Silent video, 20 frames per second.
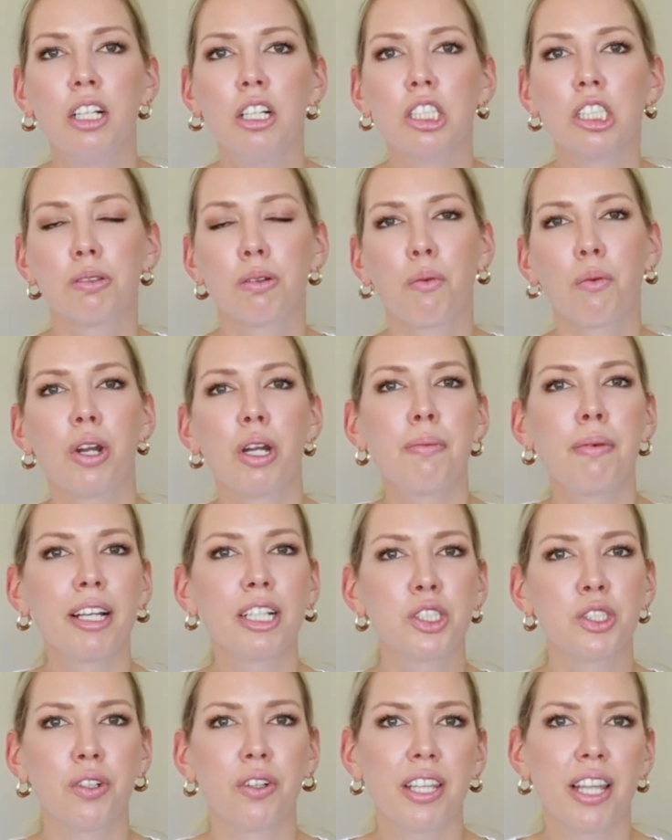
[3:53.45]
So we want to make
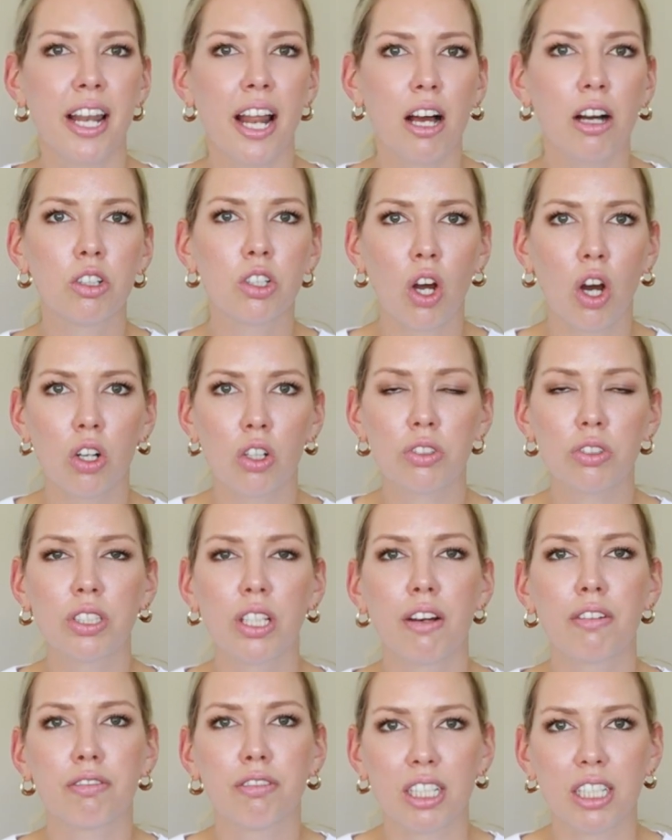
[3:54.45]
sure that our goals
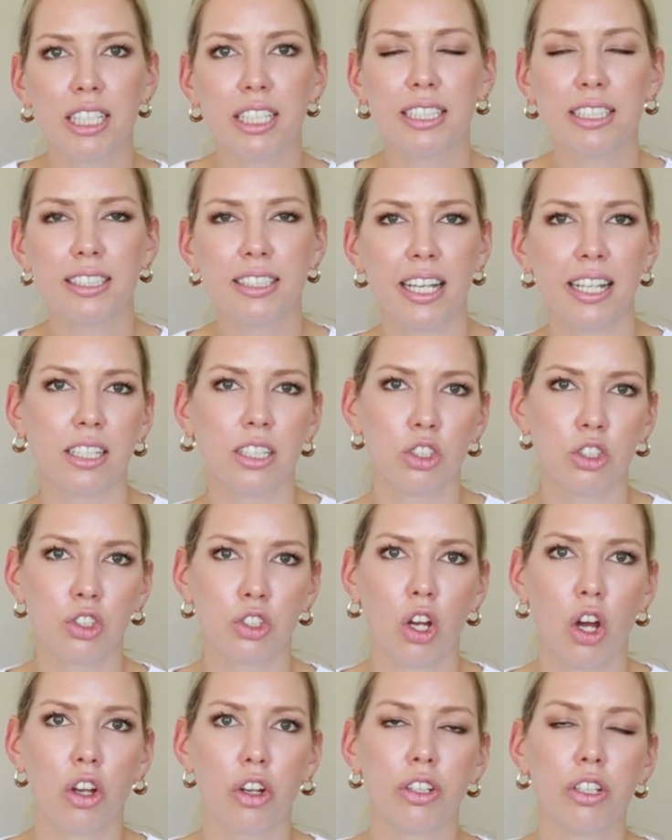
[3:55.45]
are really set in
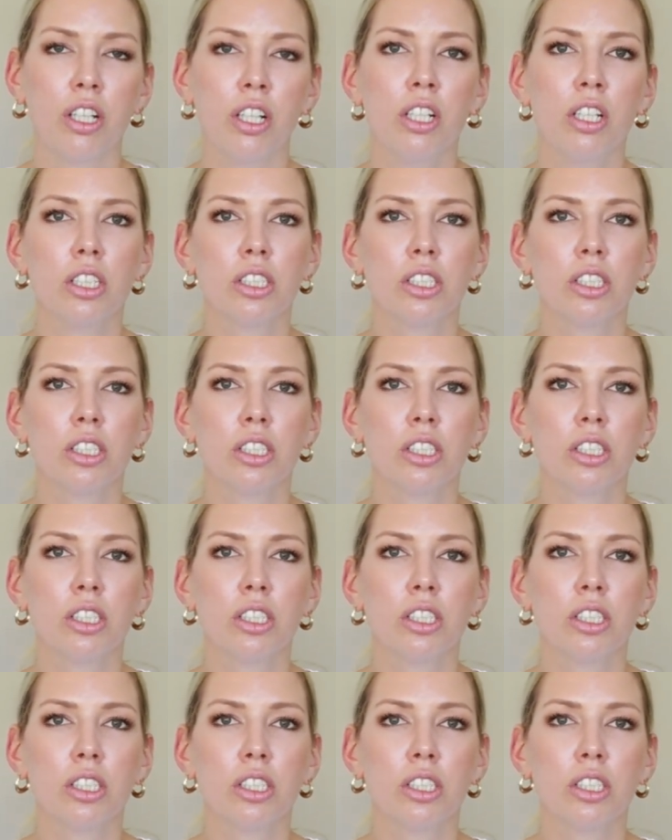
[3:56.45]
stone.